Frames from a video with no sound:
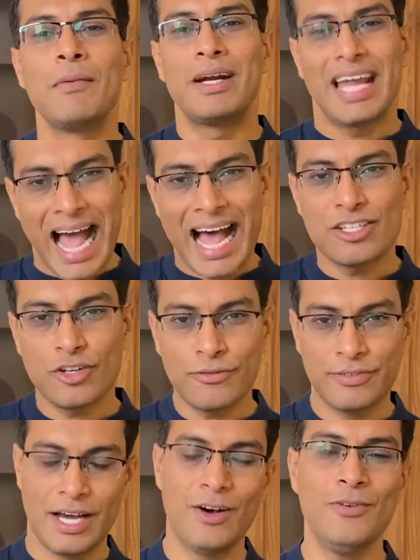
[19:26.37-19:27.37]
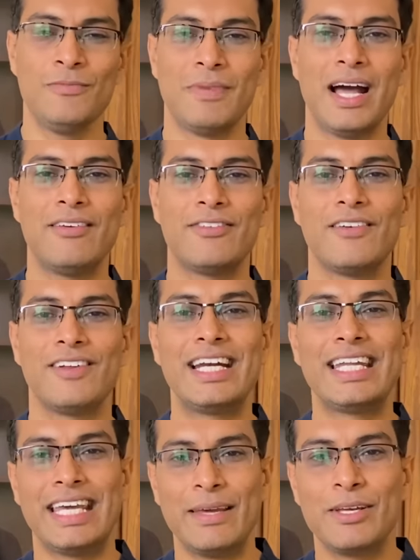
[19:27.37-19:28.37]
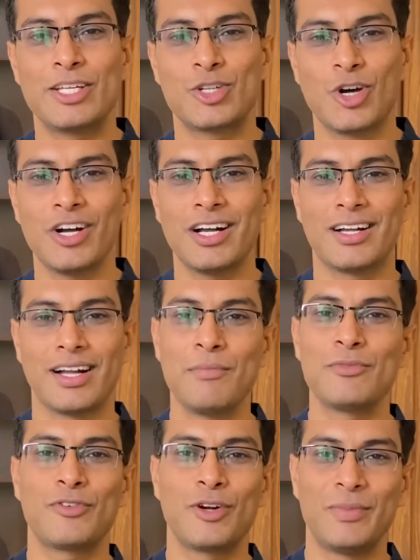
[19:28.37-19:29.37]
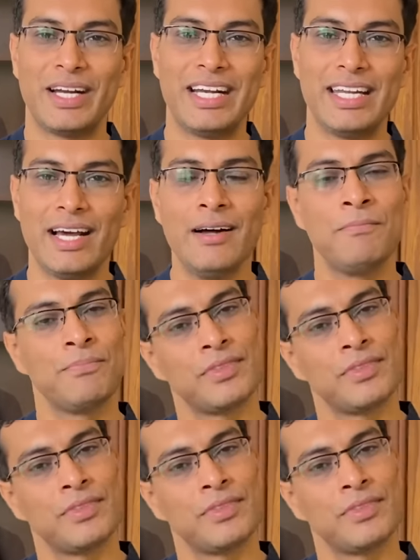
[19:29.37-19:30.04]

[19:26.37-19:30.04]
But as of now, my favorite gaming stock comes from India.